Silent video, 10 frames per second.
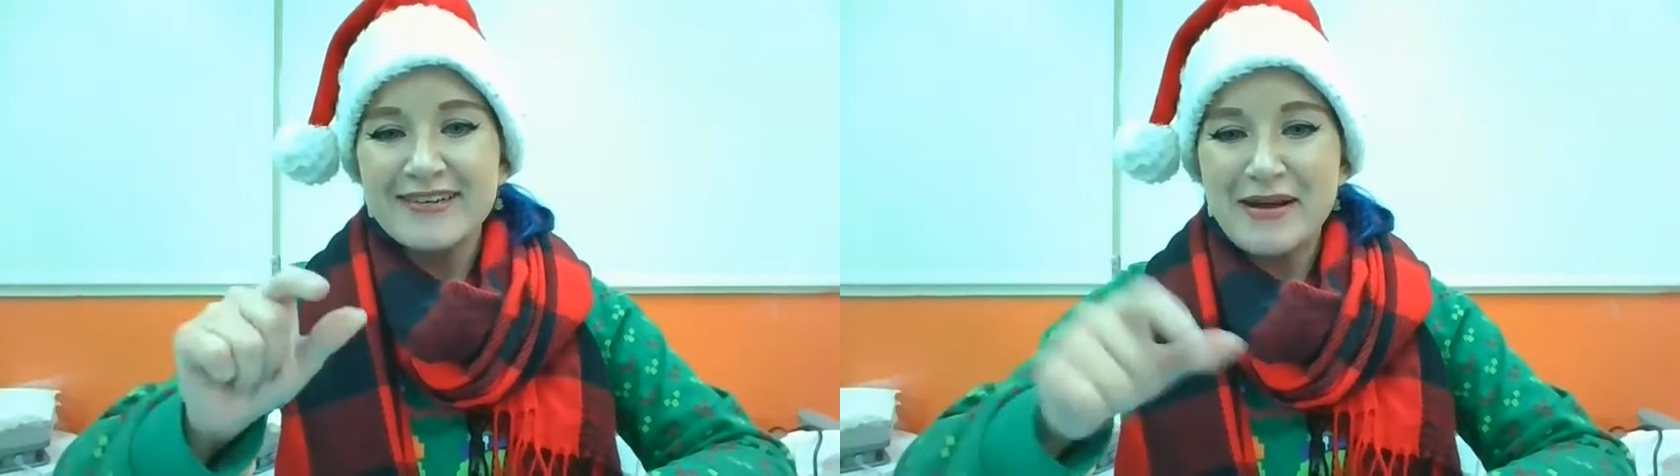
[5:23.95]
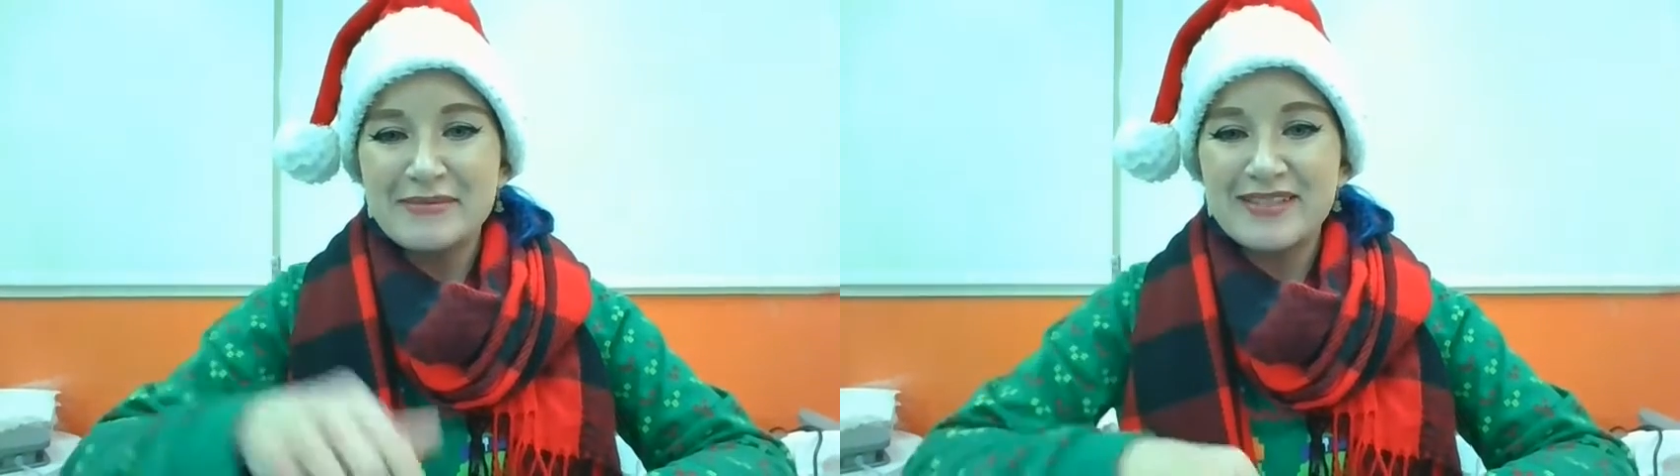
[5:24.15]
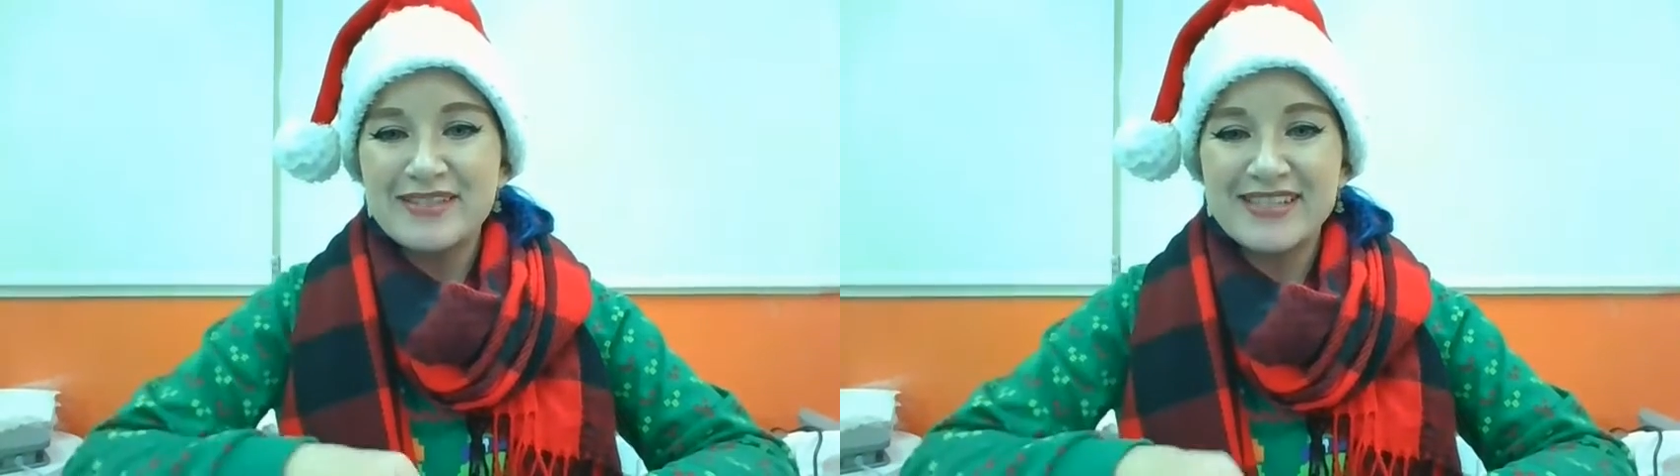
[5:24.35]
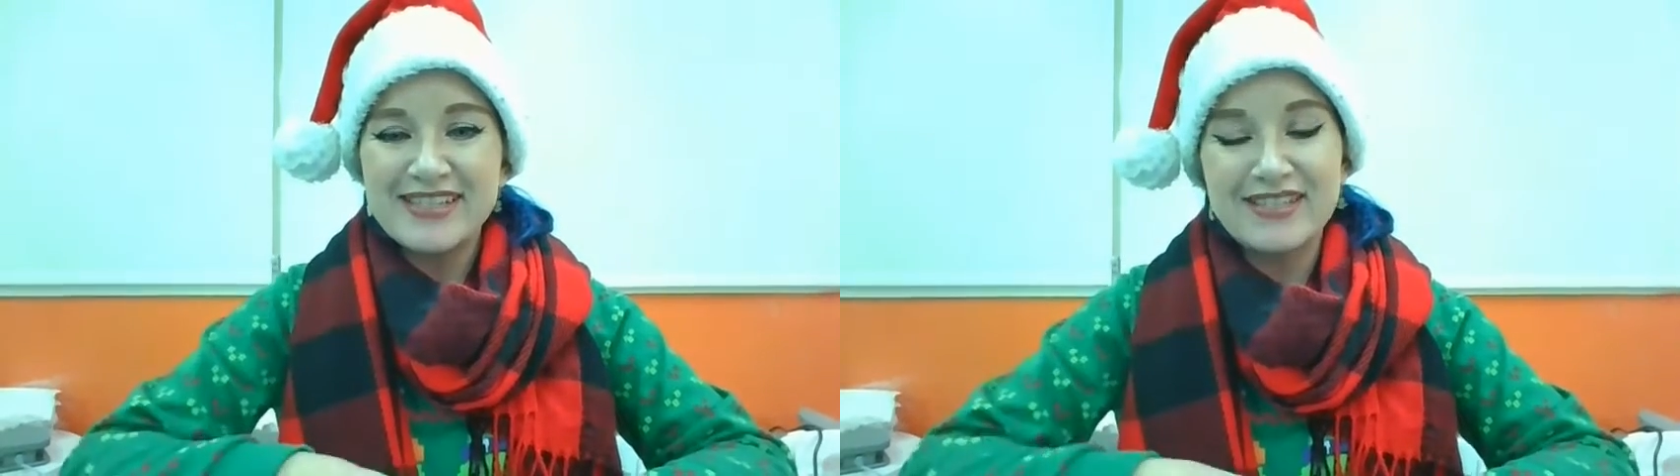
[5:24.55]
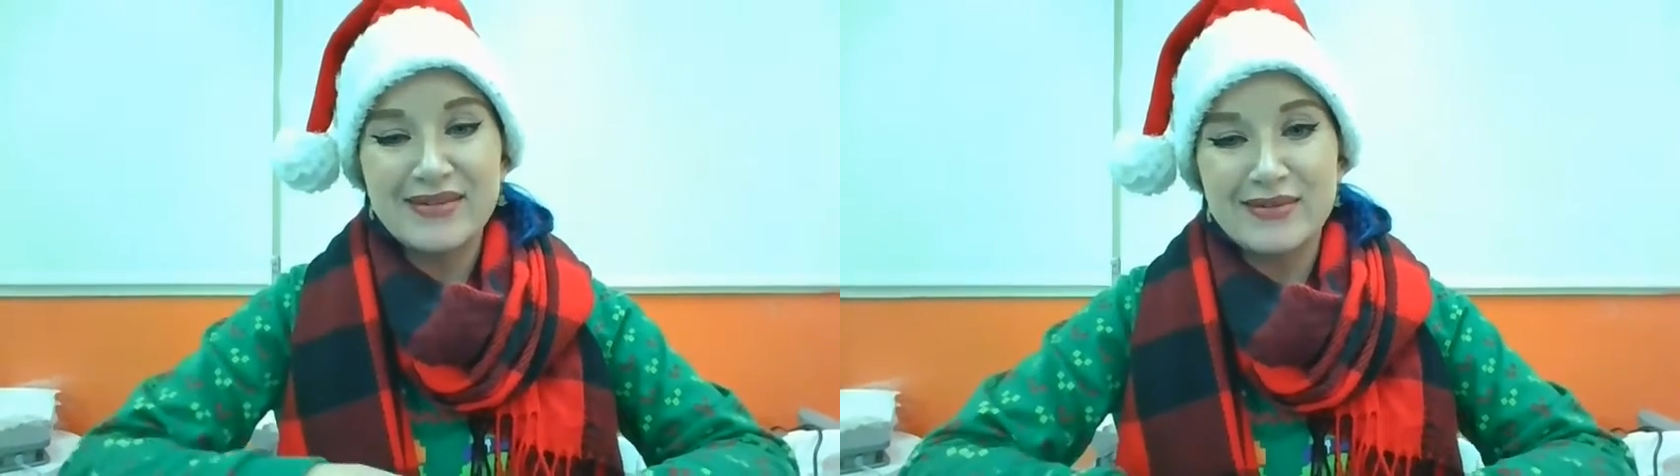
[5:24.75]
popsicle
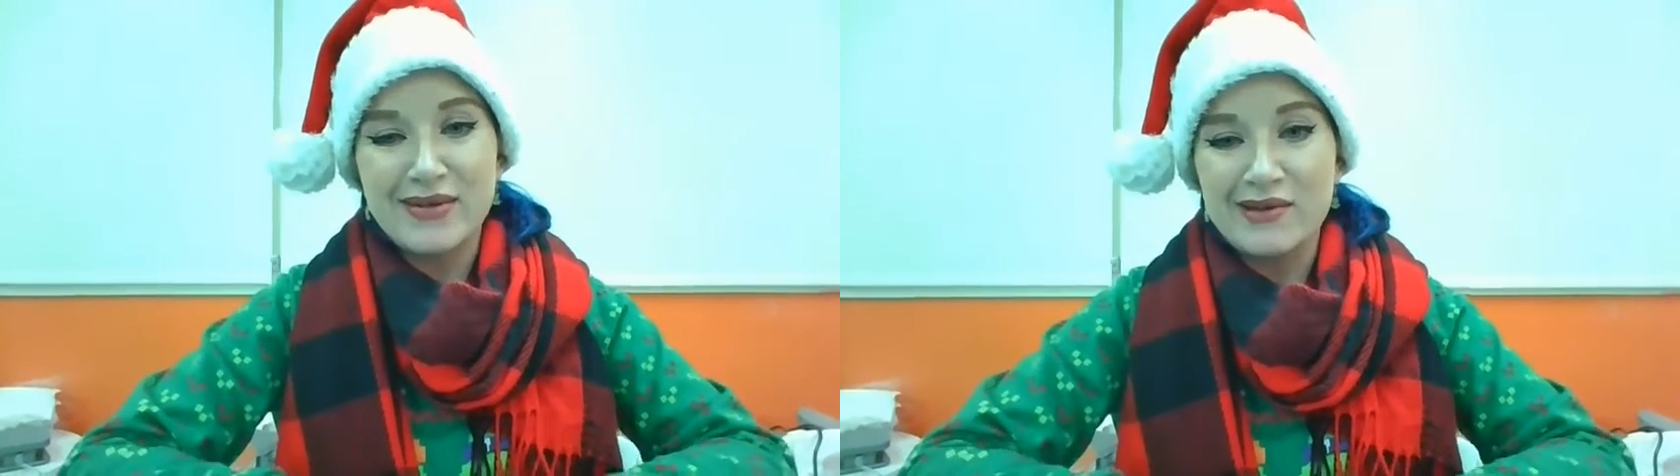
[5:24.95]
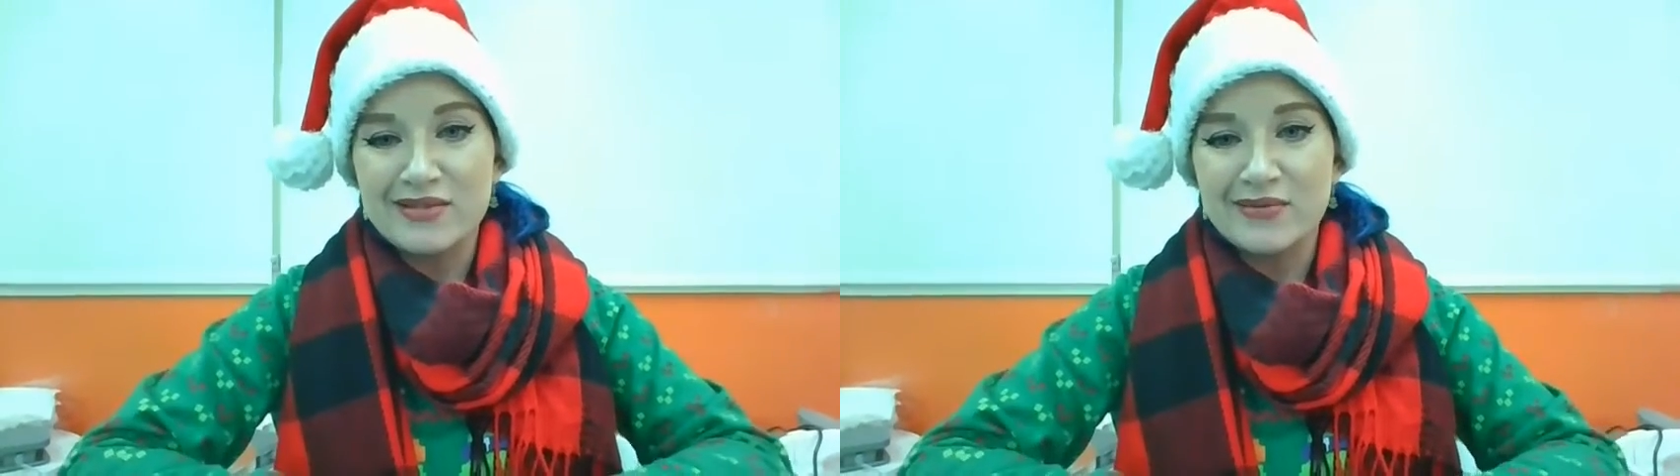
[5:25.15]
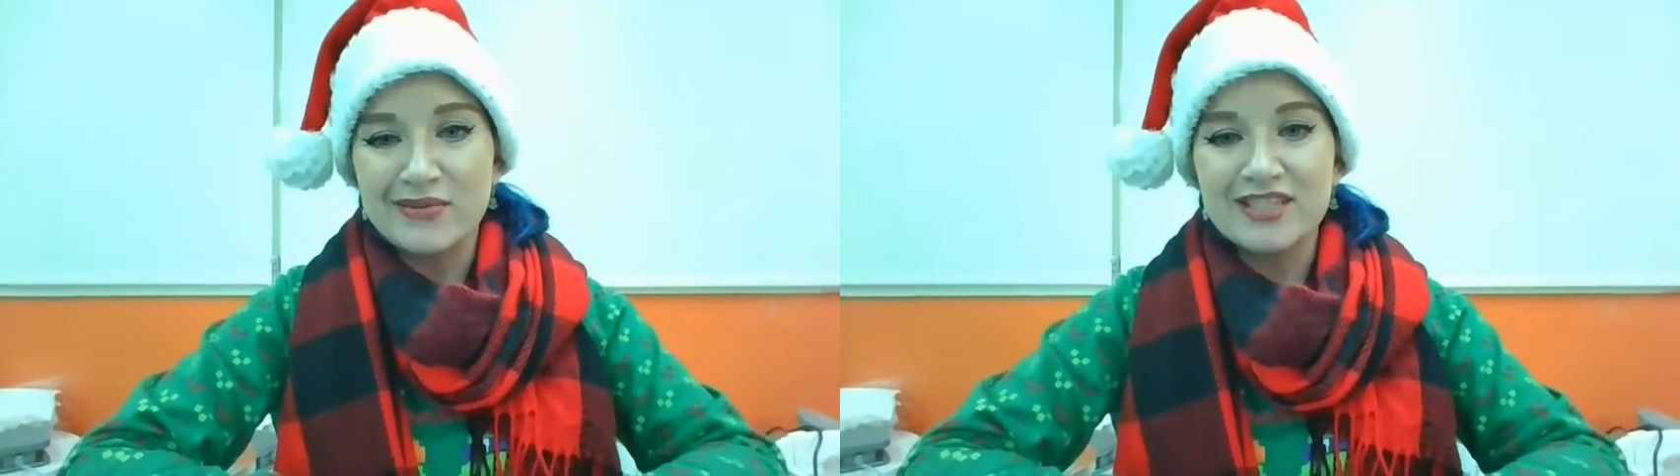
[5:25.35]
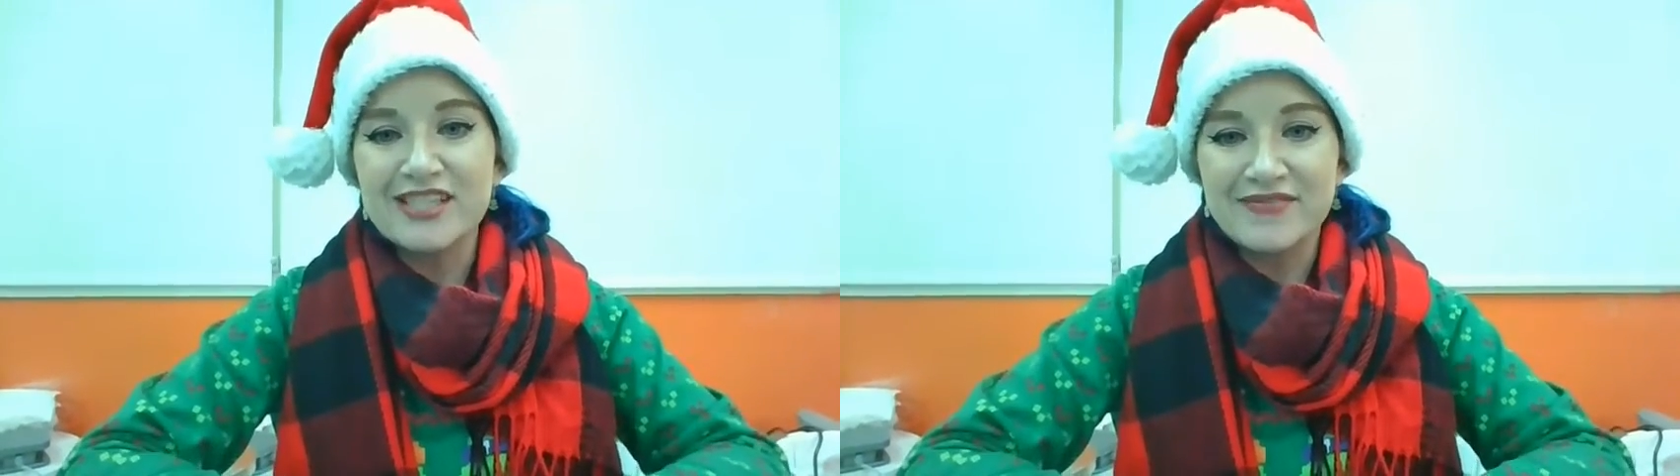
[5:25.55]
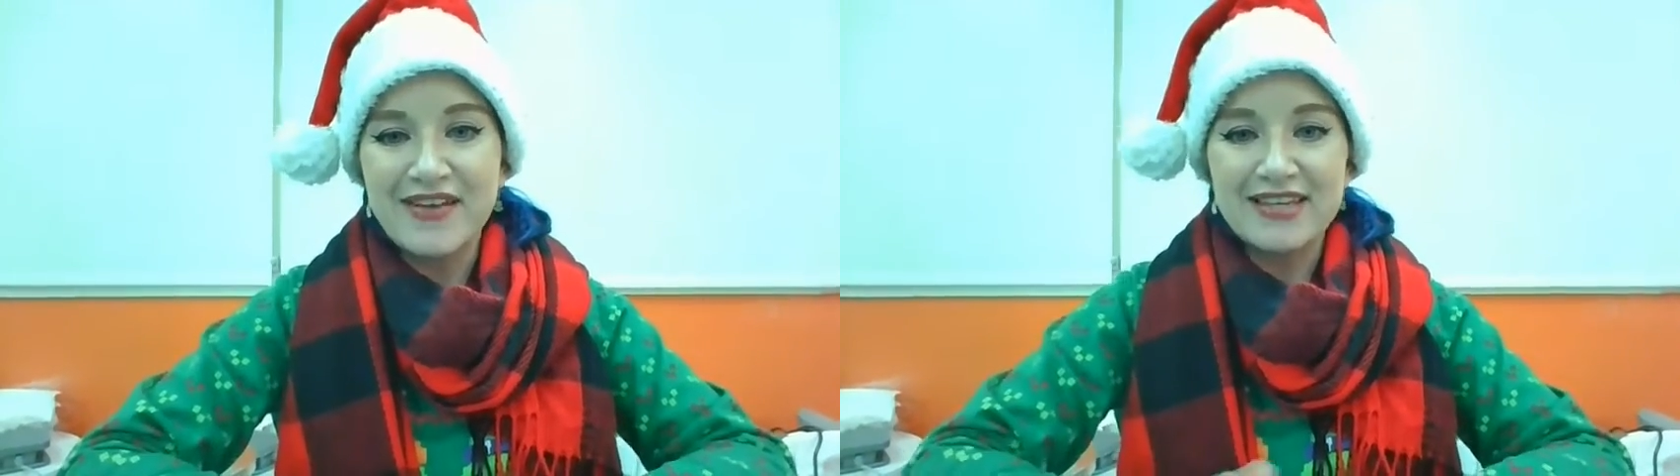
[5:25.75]
sticks, those will also work
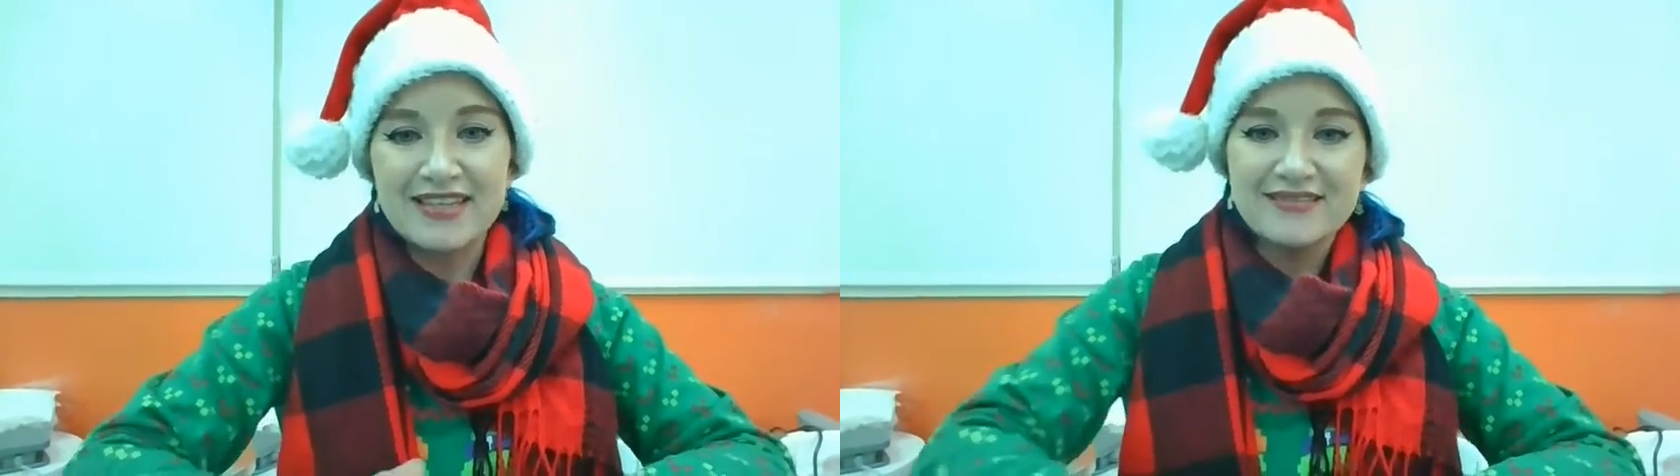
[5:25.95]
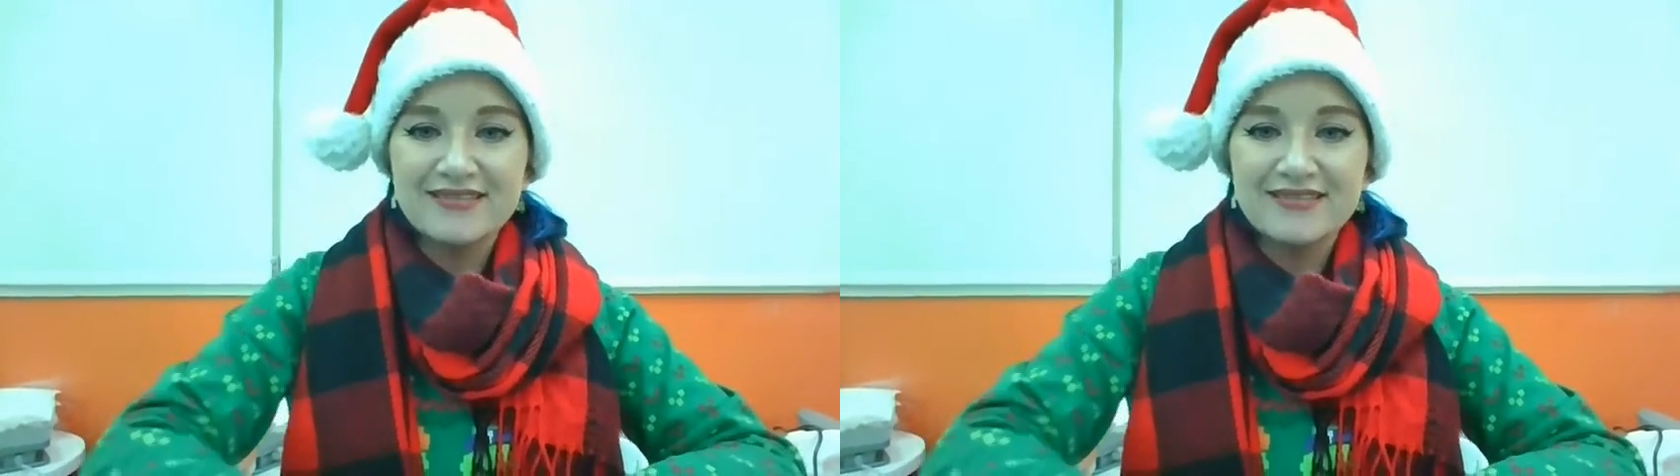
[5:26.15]
just fine.